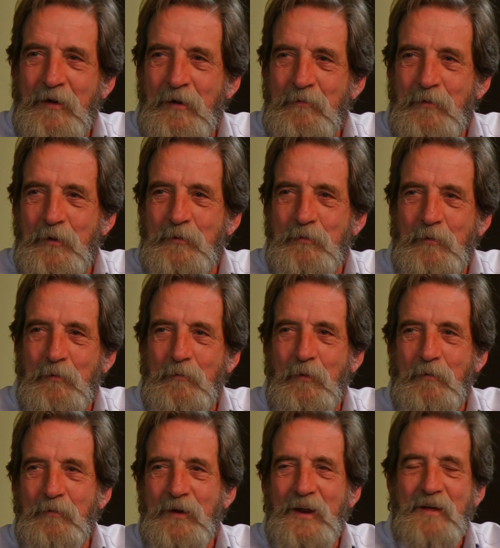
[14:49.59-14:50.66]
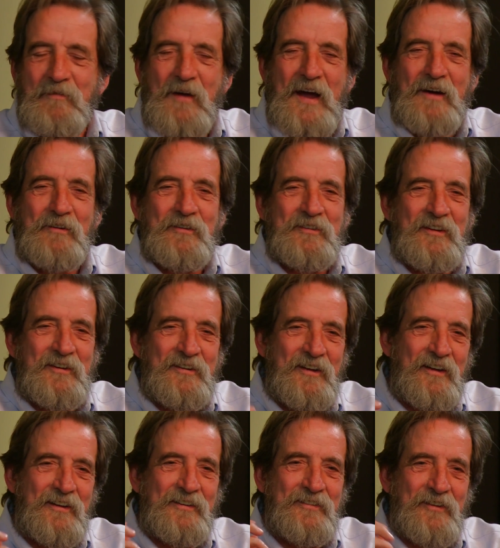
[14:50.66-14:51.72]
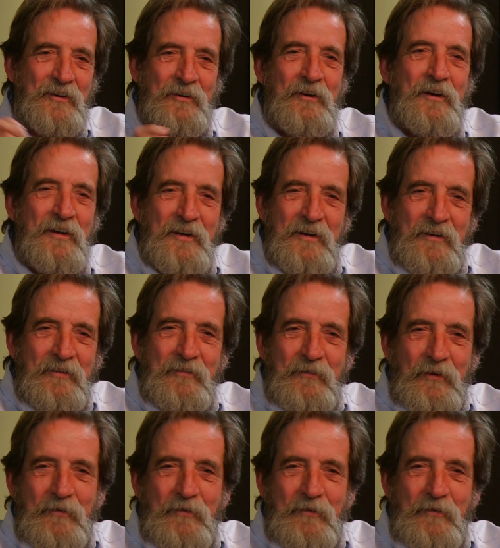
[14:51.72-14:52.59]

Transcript: I, I worked yeah. with a woman named Alice, and, and so yeah.